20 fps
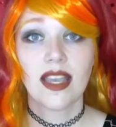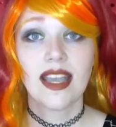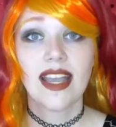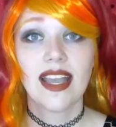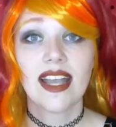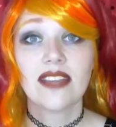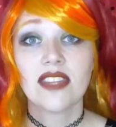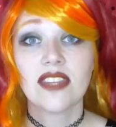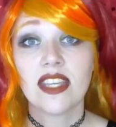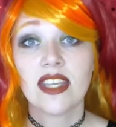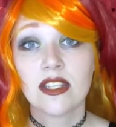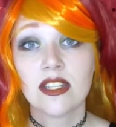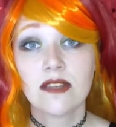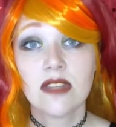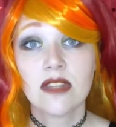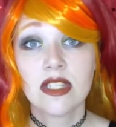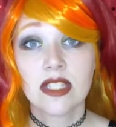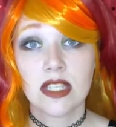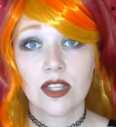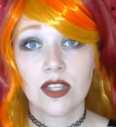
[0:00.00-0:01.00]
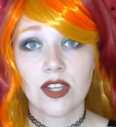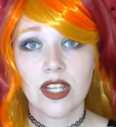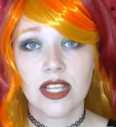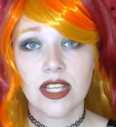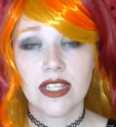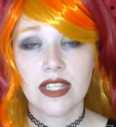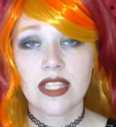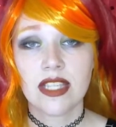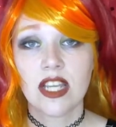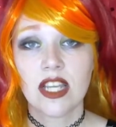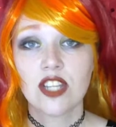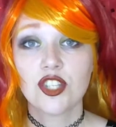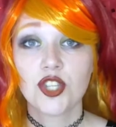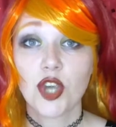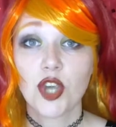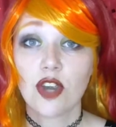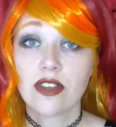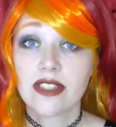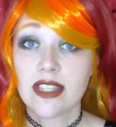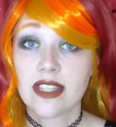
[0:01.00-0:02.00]
At the end of the series,
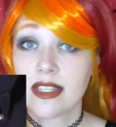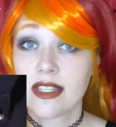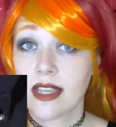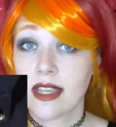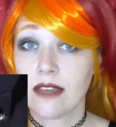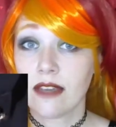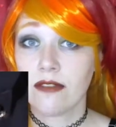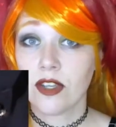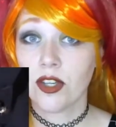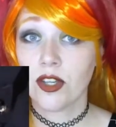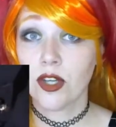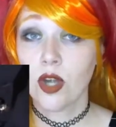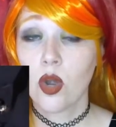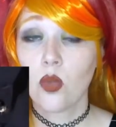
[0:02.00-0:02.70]
Charles Xavier,